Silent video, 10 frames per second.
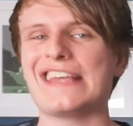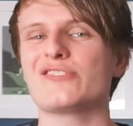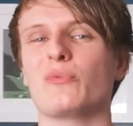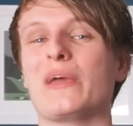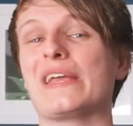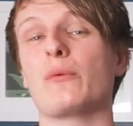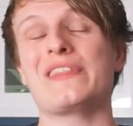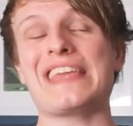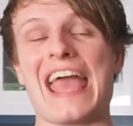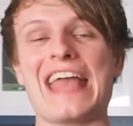this week with
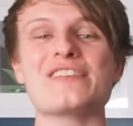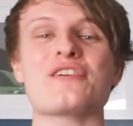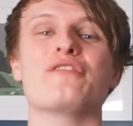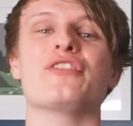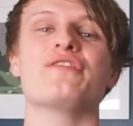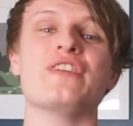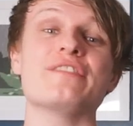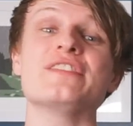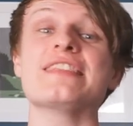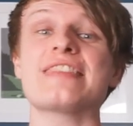the end of the
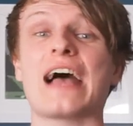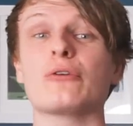$50,000